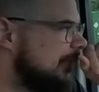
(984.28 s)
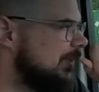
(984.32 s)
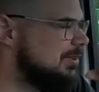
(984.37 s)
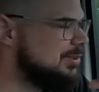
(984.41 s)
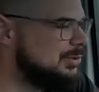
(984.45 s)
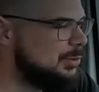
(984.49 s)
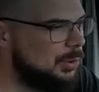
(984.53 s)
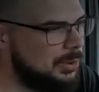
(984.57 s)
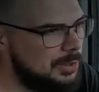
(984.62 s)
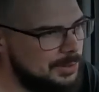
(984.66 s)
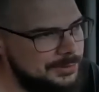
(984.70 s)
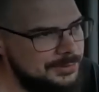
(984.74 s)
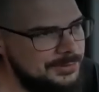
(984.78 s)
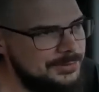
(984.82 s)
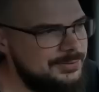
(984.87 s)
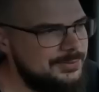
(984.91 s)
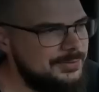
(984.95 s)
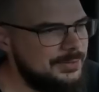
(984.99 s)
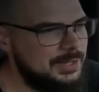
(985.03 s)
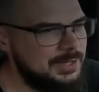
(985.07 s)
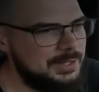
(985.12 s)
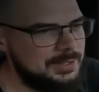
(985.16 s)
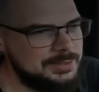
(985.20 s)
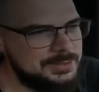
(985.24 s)
So all these
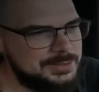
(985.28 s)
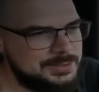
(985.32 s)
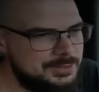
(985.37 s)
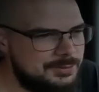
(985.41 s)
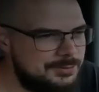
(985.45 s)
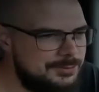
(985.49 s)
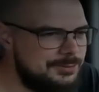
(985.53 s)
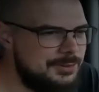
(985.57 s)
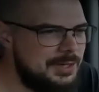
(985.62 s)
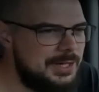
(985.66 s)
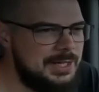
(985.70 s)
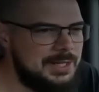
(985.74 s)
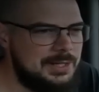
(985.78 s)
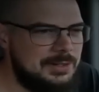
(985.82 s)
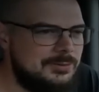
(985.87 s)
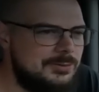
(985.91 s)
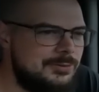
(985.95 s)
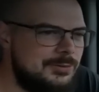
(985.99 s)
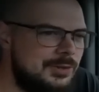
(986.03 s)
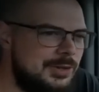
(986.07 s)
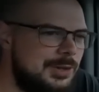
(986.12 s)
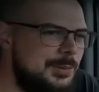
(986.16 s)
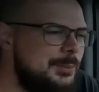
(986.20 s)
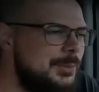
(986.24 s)
things are fighting
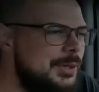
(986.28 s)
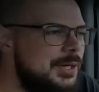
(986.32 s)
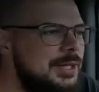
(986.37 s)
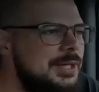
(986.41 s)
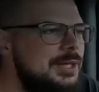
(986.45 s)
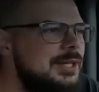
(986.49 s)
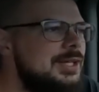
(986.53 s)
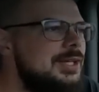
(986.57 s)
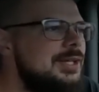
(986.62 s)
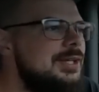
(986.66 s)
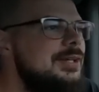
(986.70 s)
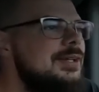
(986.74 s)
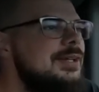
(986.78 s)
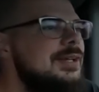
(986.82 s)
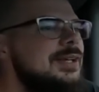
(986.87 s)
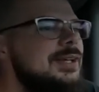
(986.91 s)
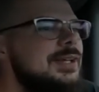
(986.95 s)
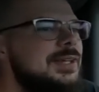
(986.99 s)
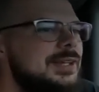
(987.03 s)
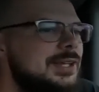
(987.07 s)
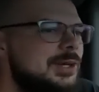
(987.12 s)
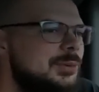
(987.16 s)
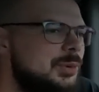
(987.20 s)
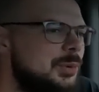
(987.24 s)
for the money
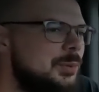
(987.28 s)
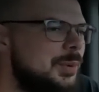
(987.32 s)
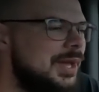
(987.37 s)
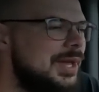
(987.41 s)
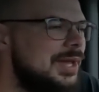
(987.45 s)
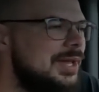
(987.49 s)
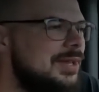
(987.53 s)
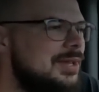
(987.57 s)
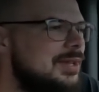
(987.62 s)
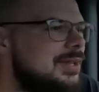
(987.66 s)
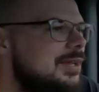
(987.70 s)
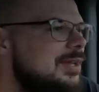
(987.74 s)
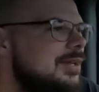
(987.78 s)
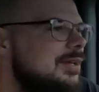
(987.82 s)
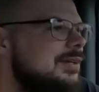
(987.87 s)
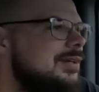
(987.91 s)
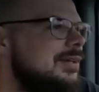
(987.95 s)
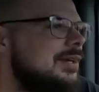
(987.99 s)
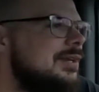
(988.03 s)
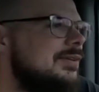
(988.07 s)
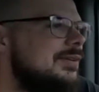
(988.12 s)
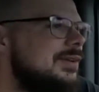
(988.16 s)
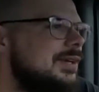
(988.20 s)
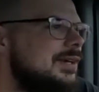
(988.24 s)
that we're
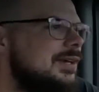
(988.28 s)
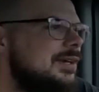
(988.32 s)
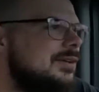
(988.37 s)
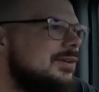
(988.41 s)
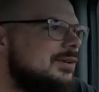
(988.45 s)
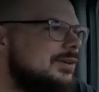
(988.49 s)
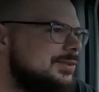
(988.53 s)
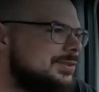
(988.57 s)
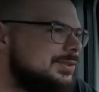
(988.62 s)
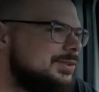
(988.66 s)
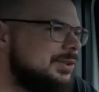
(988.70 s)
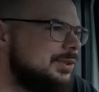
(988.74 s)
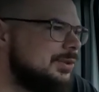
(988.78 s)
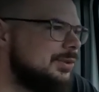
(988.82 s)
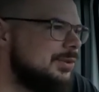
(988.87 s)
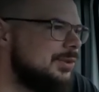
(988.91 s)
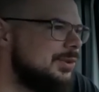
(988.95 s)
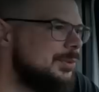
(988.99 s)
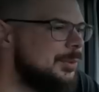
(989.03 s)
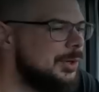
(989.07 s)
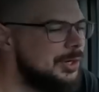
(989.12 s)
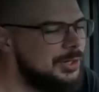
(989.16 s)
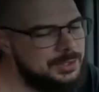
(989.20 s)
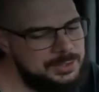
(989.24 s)
making, and then
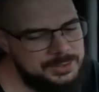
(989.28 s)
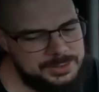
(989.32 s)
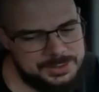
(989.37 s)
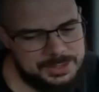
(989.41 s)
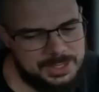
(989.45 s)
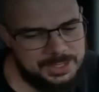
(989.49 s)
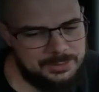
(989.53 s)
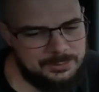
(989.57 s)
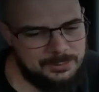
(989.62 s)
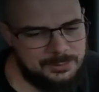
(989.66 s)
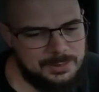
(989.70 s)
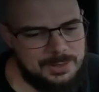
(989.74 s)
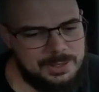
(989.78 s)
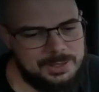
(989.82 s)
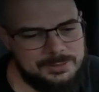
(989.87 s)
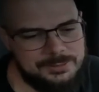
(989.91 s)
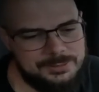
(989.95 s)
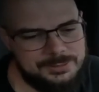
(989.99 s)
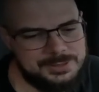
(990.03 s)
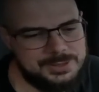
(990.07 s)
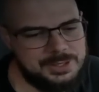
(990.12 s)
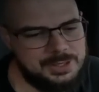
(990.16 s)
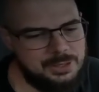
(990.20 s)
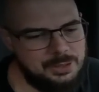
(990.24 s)
also the market's kind of
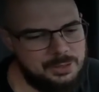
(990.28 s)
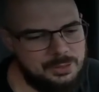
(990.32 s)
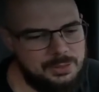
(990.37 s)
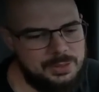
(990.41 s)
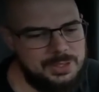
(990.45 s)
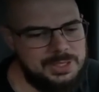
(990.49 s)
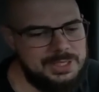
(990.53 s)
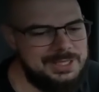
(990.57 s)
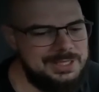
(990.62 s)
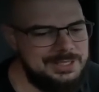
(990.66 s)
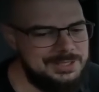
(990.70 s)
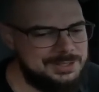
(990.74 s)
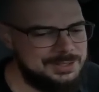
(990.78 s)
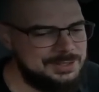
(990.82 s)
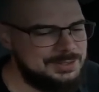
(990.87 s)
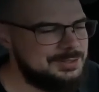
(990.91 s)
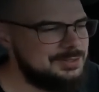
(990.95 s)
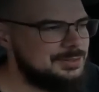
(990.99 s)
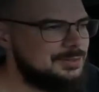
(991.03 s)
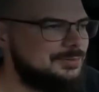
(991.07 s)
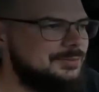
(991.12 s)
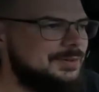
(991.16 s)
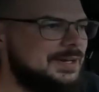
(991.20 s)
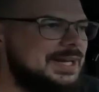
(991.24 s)
rough, so
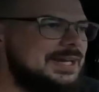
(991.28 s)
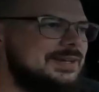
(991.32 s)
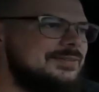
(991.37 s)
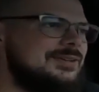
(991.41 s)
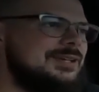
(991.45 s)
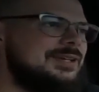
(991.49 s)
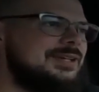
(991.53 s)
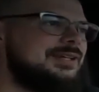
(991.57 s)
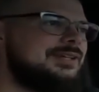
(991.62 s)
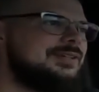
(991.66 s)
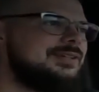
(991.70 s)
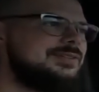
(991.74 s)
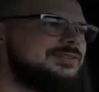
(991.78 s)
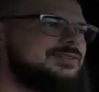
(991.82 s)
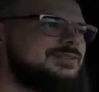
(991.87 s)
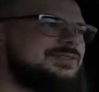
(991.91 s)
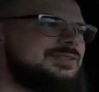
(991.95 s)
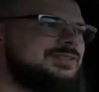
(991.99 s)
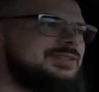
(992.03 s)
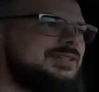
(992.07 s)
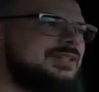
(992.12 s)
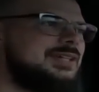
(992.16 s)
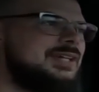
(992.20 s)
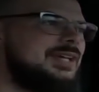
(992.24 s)
just surviving
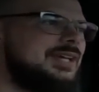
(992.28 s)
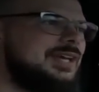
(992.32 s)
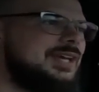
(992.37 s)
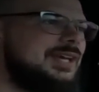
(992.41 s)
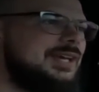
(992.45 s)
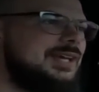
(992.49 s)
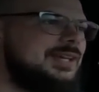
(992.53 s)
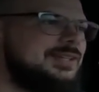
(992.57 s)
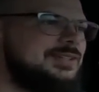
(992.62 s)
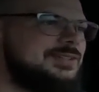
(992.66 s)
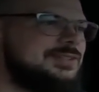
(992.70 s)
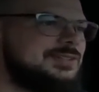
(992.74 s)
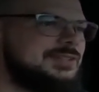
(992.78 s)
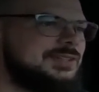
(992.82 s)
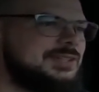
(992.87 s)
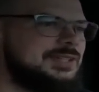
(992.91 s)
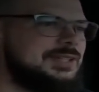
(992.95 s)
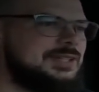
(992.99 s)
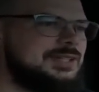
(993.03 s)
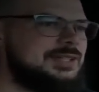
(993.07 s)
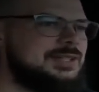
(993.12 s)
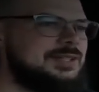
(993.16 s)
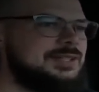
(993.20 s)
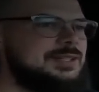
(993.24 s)
is
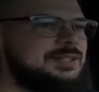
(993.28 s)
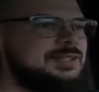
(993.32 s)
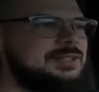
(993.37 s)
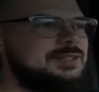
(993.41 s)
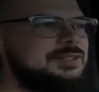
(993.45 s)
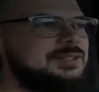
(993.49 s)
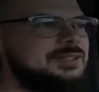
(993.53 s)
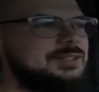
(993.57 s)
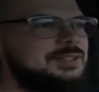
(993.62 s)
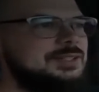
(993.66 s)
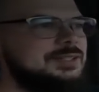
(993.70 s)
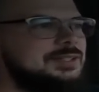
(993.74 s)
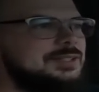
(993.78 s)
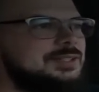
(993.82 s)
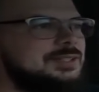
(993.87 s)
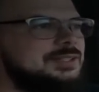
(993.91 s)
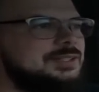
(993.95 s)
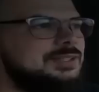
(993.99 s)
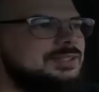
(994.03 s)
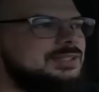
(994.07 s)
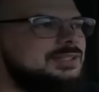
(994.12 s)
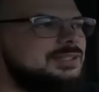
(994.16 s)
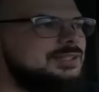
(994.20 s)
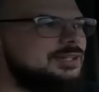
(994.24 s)

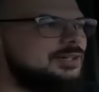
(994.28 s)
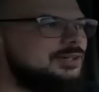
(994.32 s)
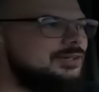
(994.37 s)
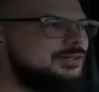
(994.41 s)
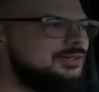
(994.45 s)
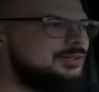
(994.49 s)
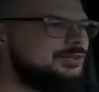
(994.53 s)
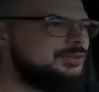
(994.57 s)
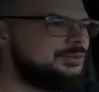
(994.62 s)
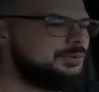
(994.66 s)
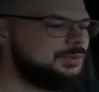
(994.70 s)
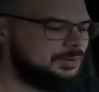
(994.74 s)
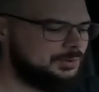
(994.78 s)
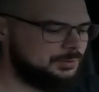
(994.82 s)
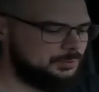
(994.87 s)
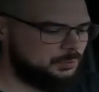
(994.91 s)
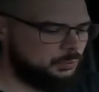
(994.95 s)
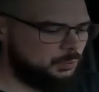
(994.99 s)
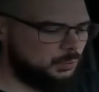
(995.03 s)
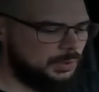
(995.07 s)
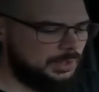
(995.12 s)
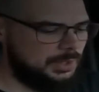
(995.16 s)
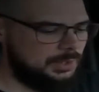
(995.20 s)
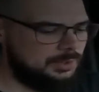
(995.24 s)
you know, you're
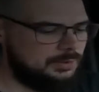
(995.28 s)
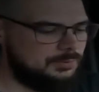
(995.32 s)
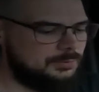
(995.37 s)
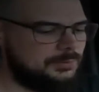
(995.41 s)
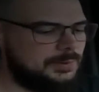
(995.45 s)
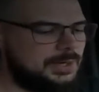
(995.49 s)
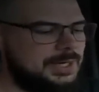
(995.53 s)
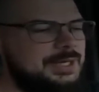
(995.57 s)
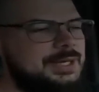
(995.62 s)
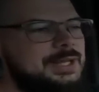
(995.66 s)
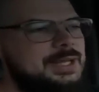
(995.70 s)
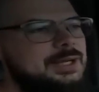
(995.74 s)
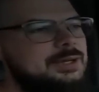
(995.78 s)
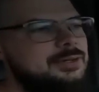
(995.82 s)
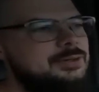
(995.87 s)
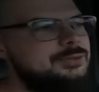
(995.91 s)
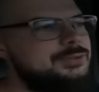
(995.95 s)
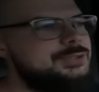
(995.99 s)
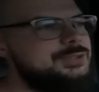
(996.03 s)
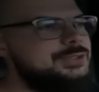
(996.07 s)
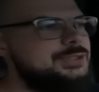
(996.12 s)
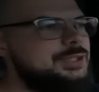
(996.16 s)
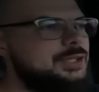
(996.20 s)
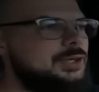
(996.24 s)
doing well right
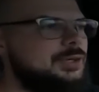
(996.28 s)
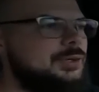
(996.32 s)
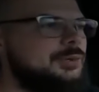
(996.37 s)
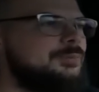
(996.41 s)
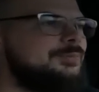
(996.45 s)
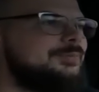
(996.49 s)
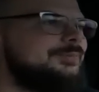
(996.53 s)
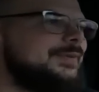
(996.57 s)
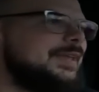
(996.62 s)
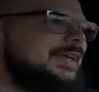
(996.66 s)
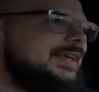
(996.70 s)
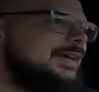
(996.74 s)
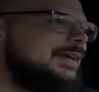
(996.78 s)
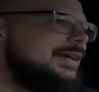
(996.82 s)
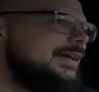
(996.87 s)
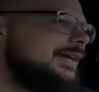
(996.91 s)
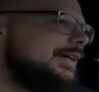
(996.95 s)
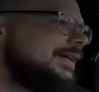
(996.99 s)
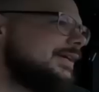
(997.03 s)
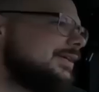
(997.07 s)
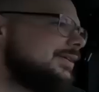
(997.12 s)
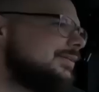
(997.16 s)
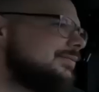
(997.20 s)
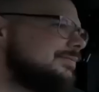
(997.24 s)
now, so
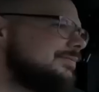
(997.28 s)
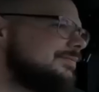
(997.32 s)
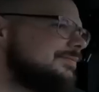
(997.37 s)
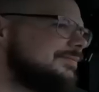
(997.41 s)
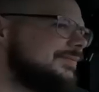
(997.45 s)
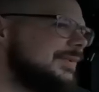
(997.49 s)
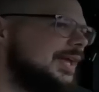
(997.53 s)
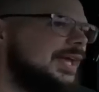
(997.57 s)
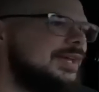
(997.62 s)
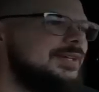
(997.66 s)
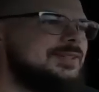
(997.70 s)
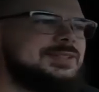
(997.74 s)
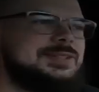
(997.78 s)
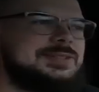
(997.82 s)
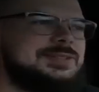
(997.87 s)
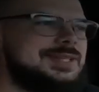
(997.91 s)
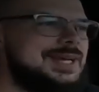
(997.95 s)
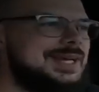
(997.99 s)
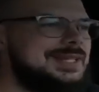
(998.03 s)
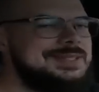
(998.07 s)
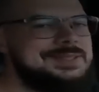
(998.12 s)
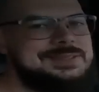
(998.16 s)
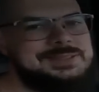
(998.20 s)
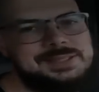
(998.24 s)
it's just
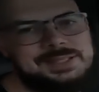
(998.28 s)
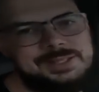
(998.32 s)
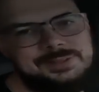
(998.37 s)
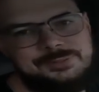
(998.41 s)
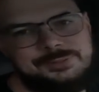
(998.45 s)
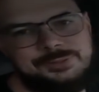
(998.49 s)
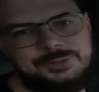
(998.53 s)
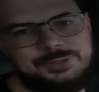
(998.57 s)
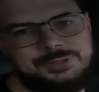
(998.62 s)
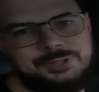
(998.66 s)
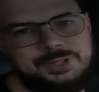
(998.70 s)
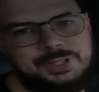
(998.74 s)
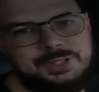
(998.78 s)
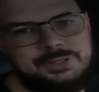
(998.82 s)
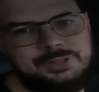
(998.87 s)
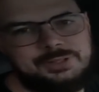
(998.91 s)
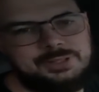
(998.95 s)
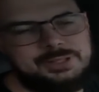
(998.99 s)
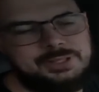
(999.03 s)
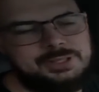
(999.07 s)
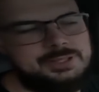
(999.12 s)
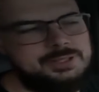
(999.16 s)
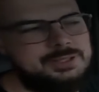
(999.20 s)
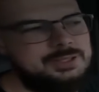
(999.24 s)
not the time for a
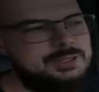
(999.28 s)
trailer.